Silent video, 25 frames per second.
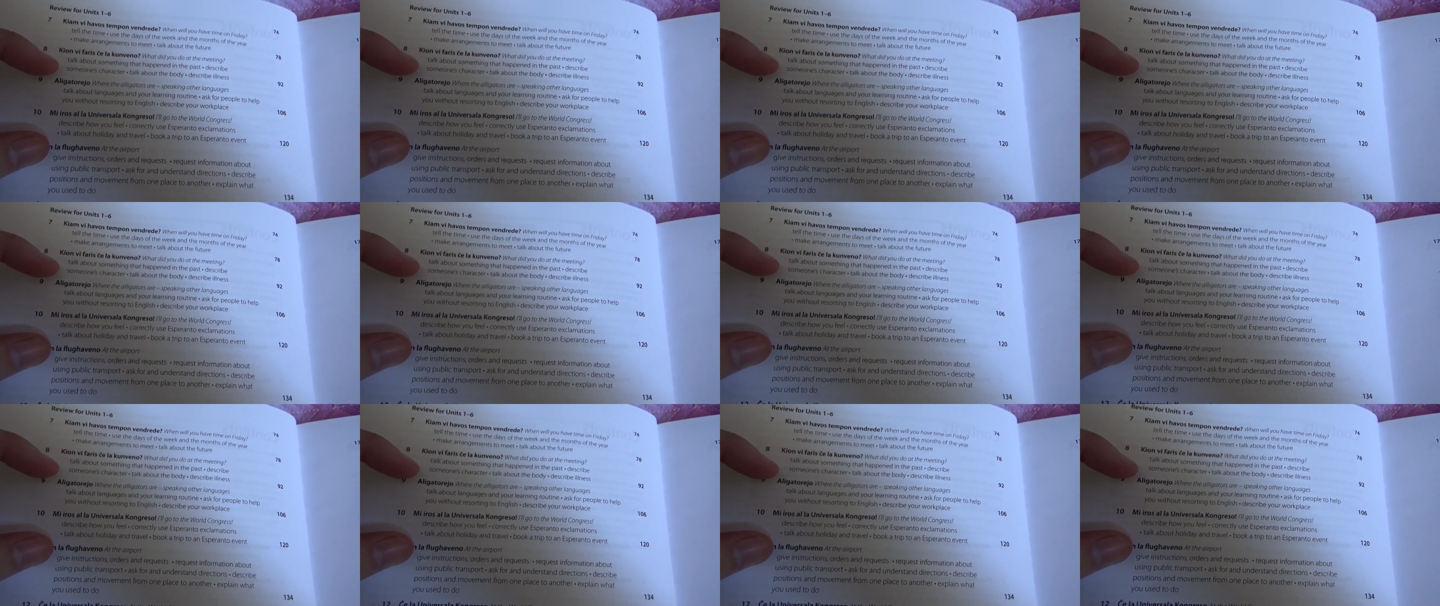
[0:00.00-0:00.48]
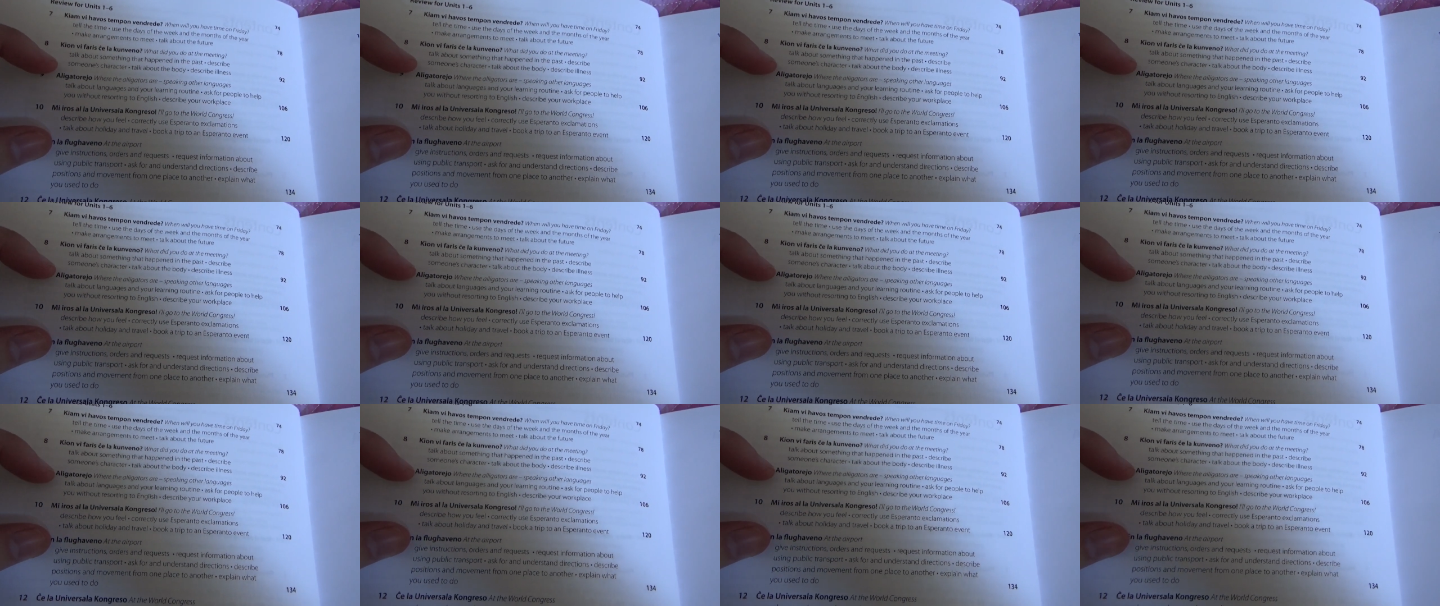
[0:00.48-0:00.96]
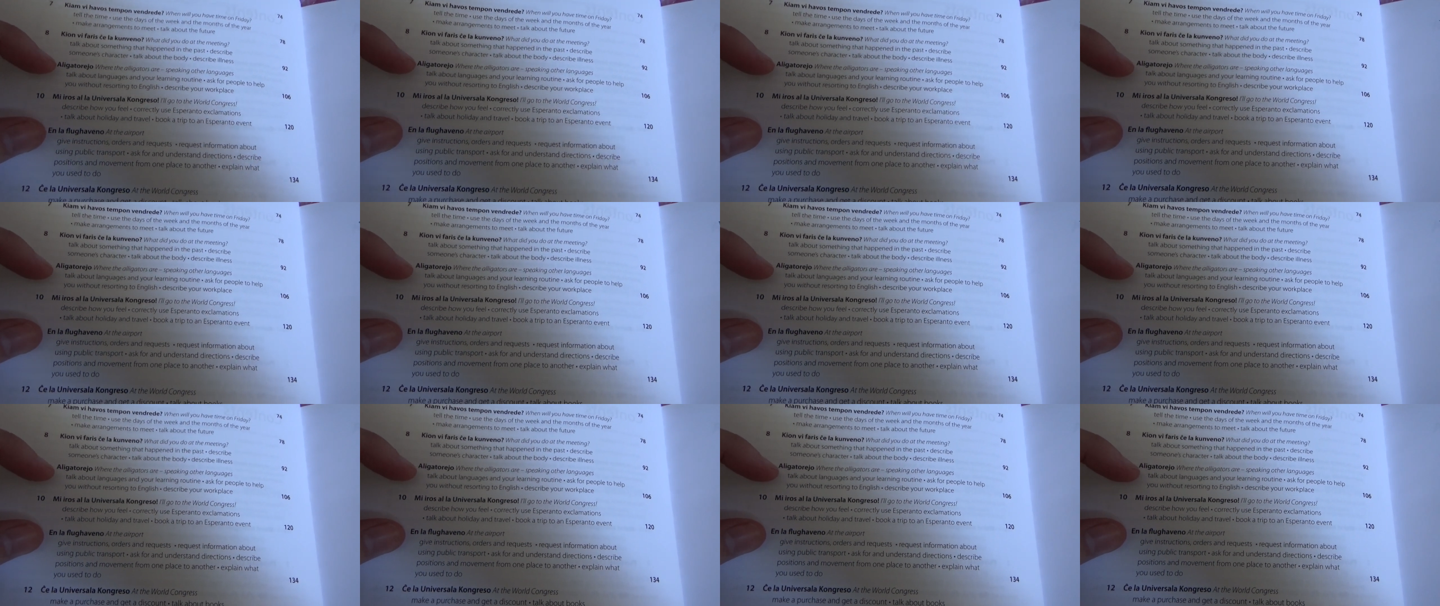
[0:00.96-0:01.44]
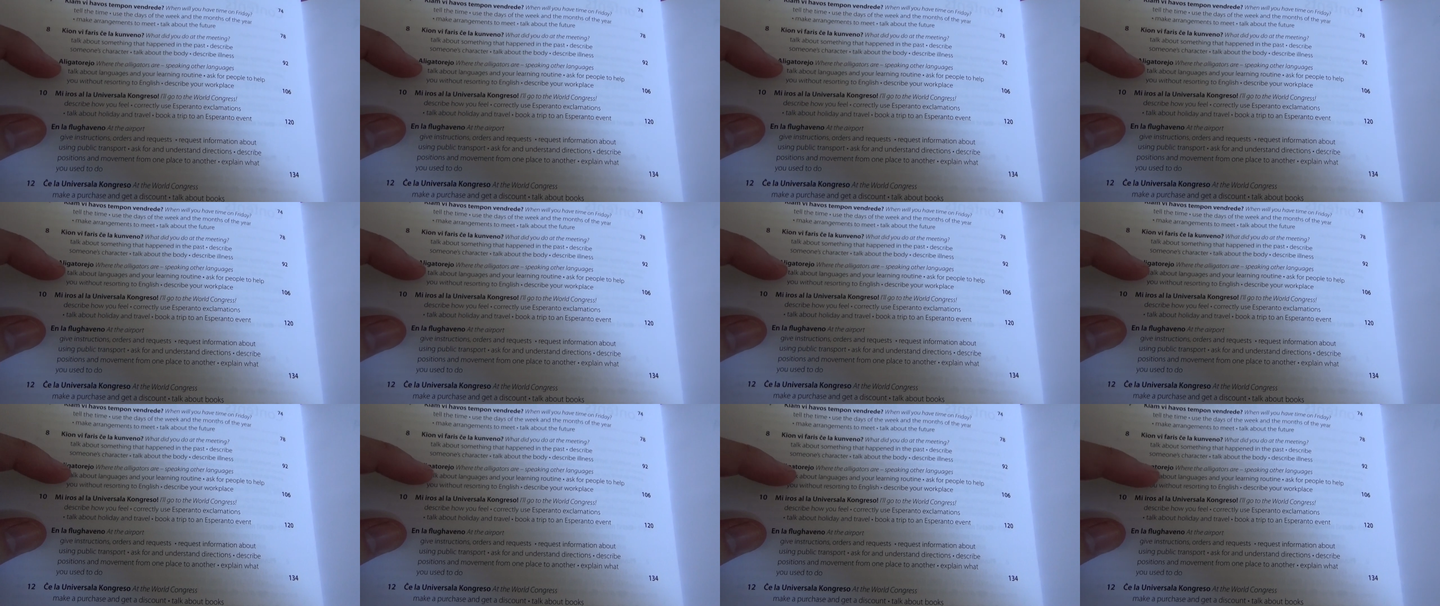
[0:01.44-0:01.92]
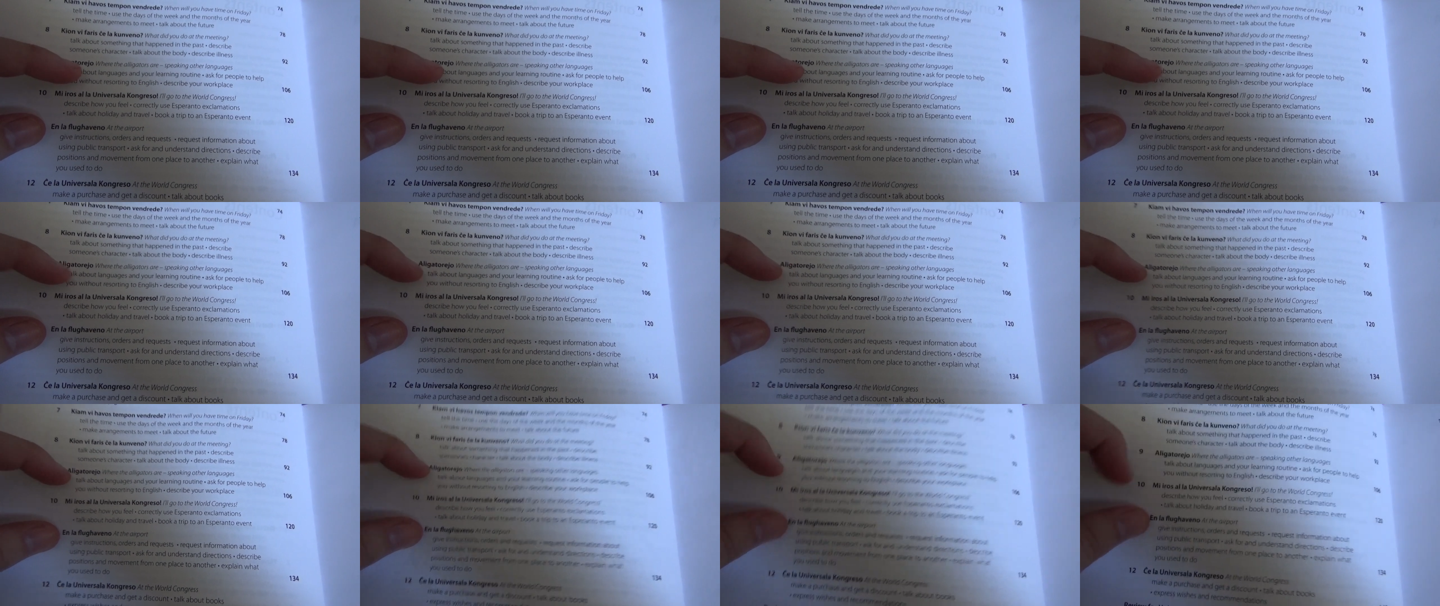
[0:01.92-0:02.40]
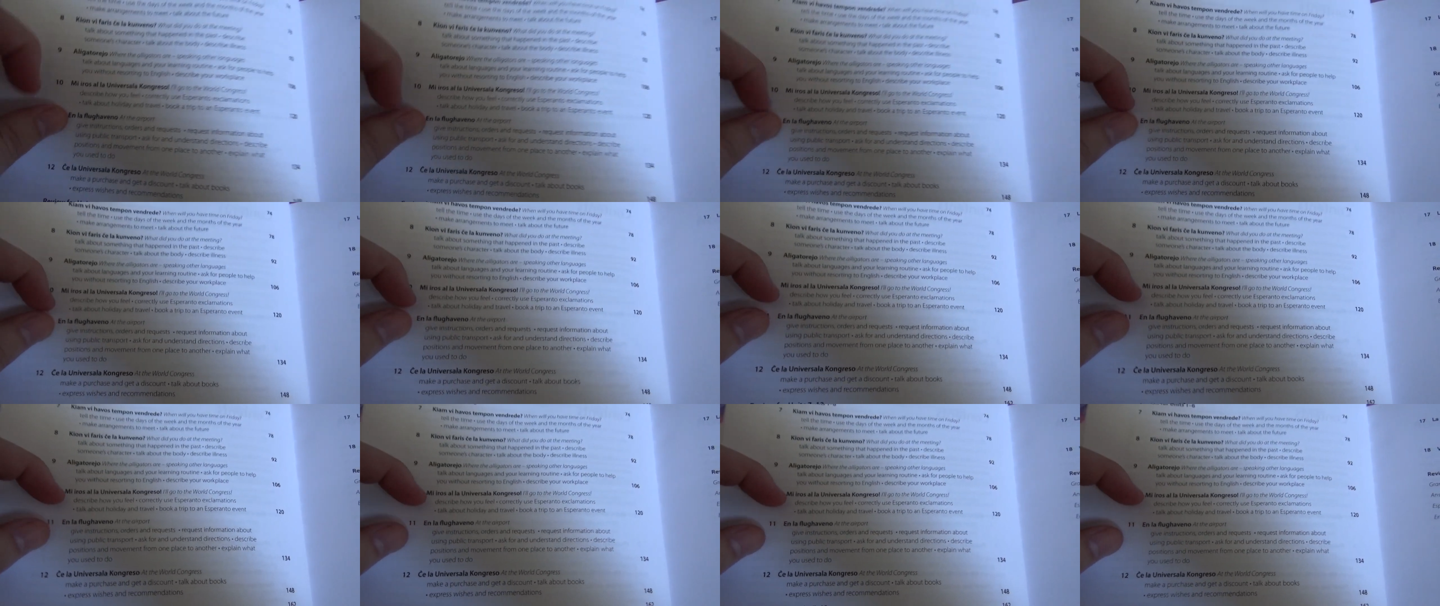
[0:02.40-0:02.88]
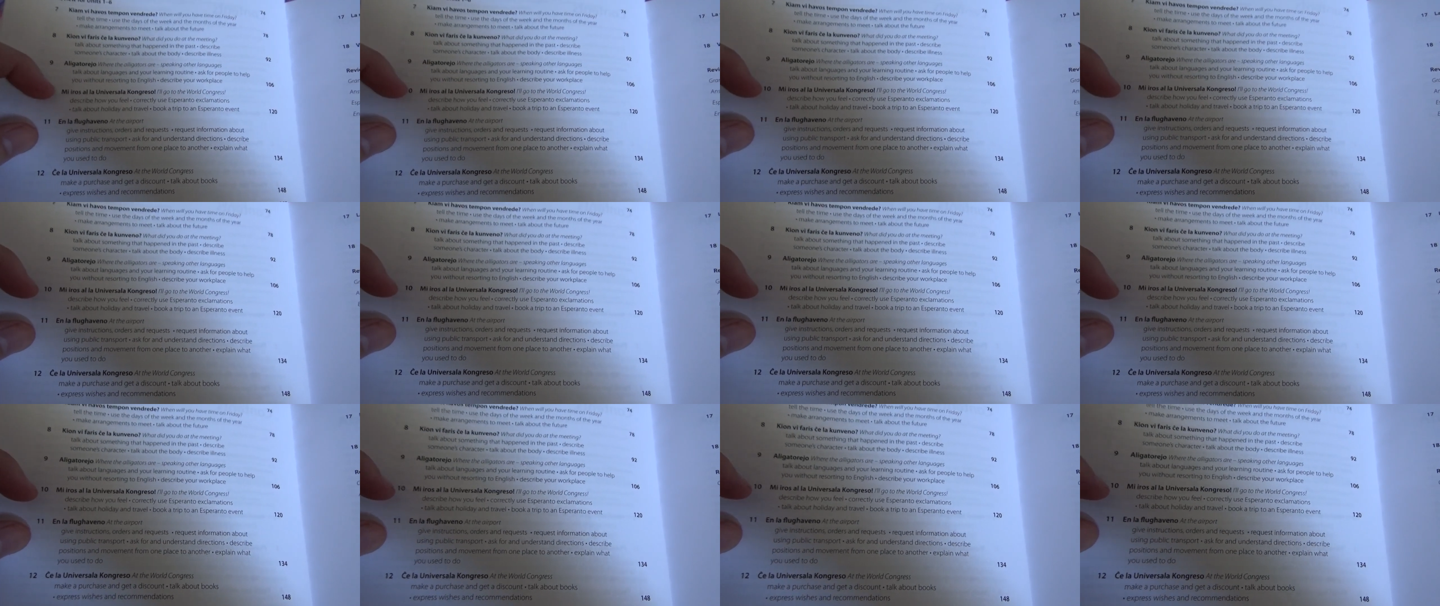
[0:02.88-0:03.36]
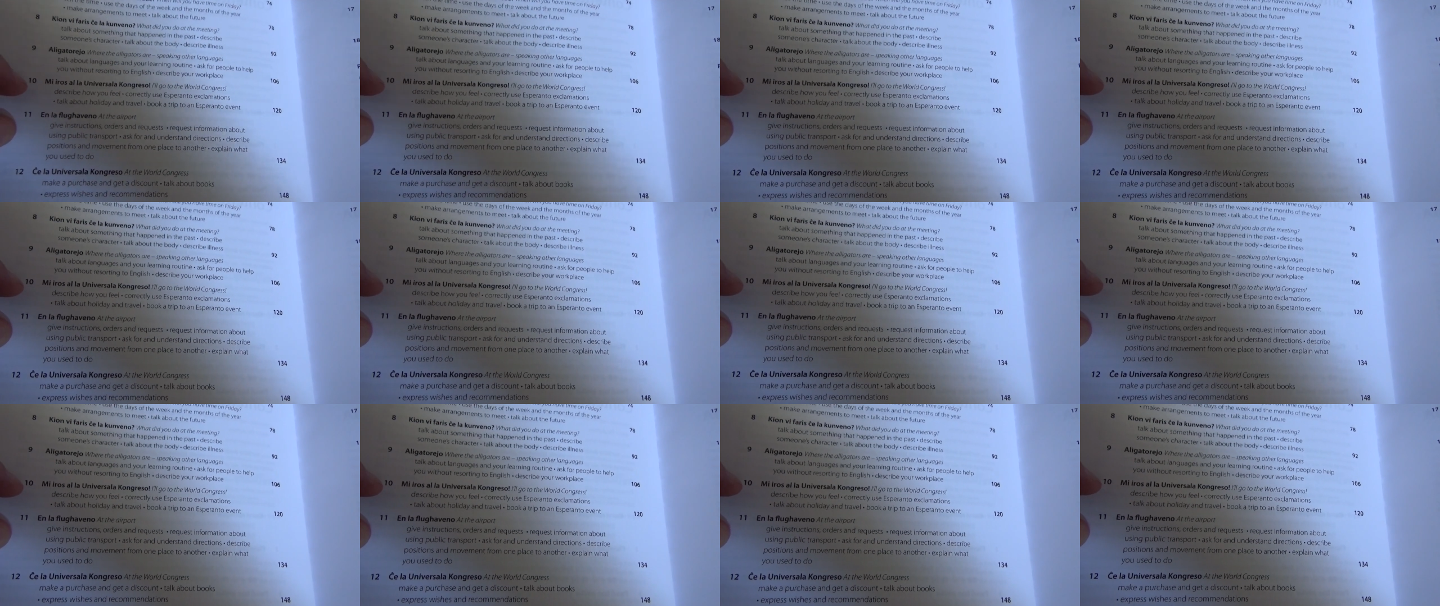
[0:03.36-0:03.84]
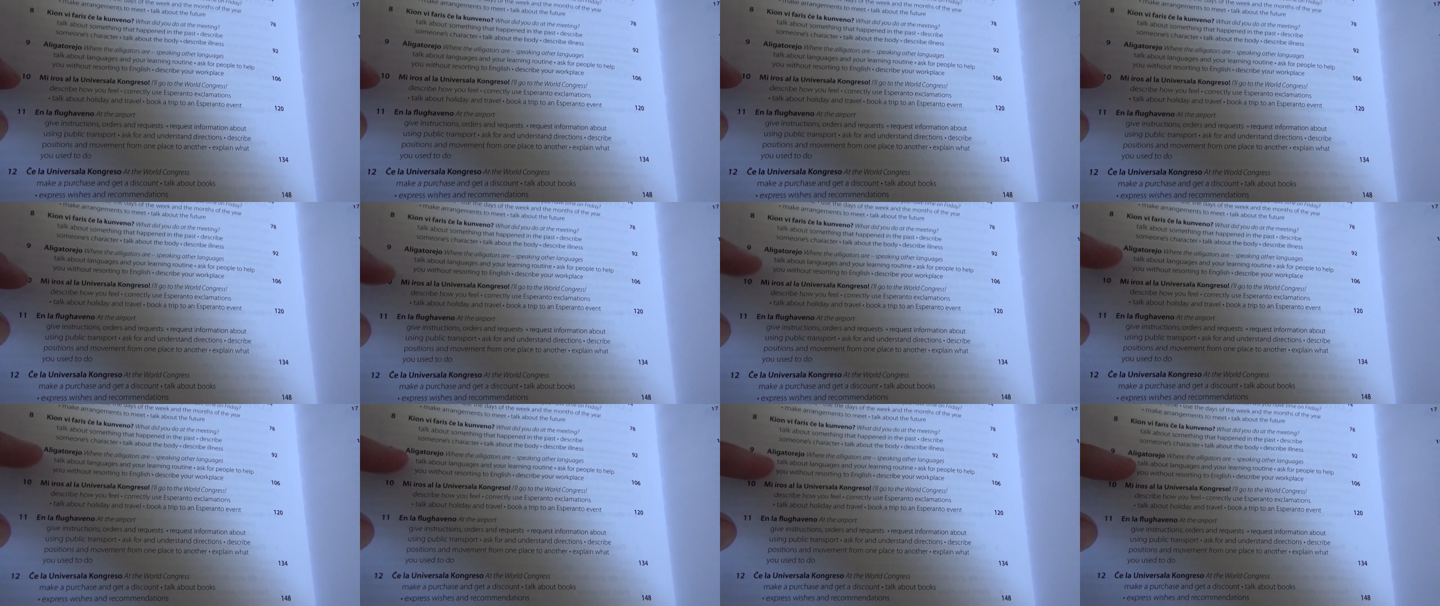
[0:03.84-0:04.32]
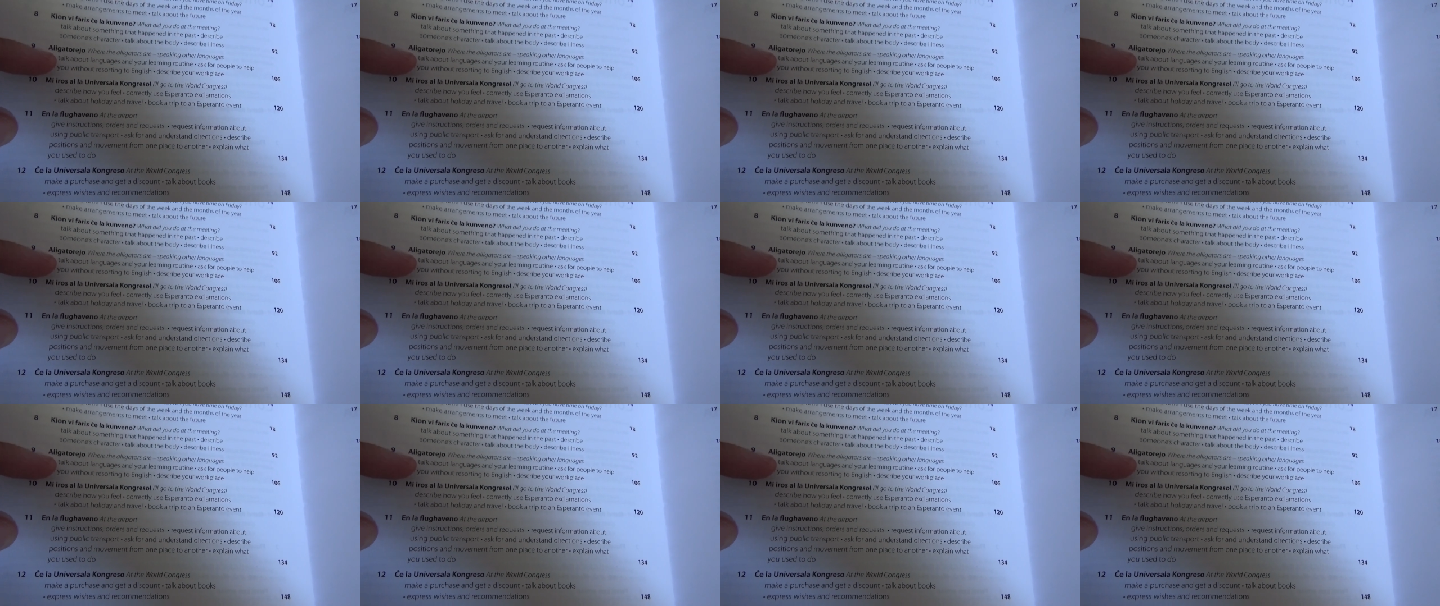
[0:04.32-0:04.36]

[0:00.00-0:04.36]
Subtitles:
No face is visible, so there are no lips to read.